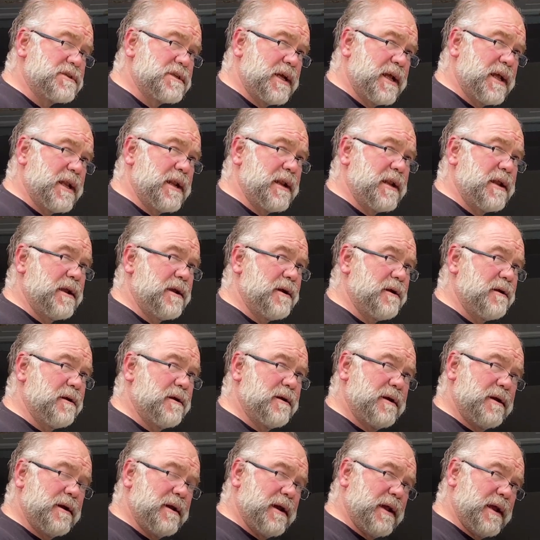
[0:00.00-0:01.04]
to get in
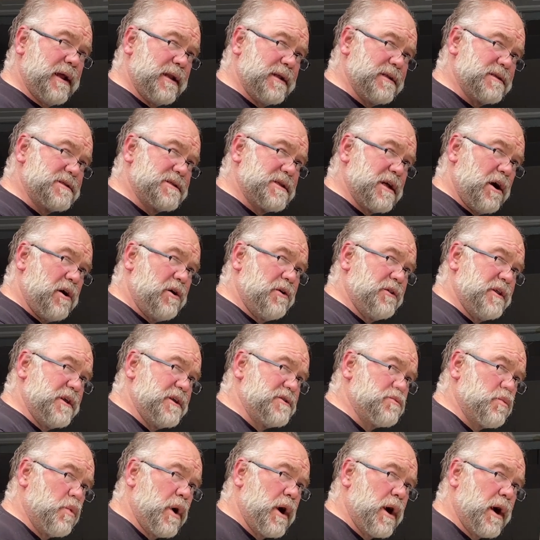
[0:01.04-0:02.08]
here and install
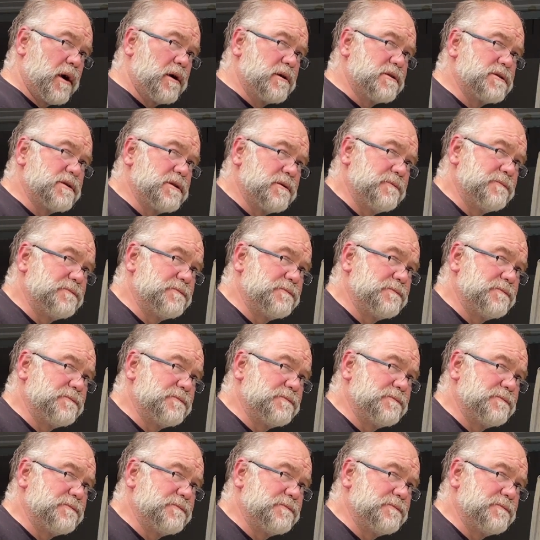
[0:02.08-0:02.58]
these wires.